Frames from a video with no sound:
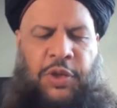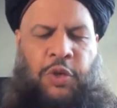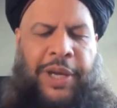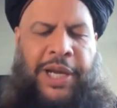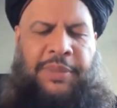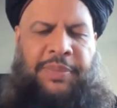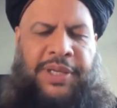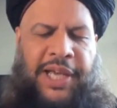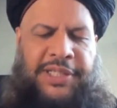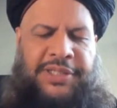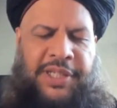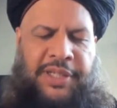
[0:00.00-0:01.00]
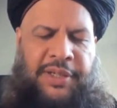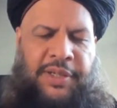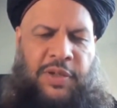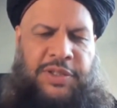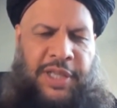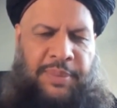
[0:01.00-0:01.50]
You might be tested,
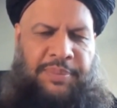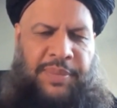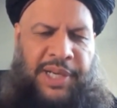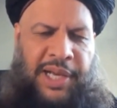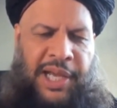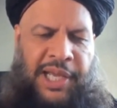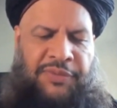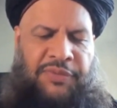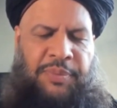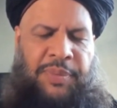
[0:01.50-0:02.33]
some life